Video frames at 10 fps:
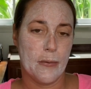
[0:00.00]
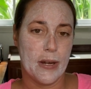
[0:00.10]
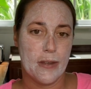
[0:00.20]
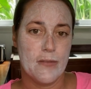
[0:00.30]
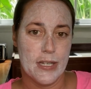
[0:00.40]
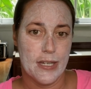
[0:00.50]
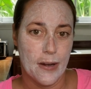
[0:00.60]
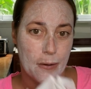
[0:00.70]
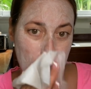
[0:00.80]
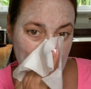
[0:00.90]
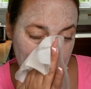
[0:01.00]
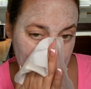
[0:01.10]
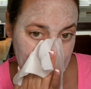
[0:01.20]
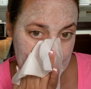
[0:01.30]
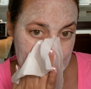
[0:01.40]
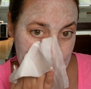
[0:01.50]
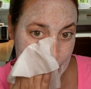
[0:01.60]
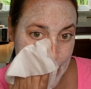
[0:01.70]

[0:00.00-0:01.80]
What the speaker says: way the video is shorter.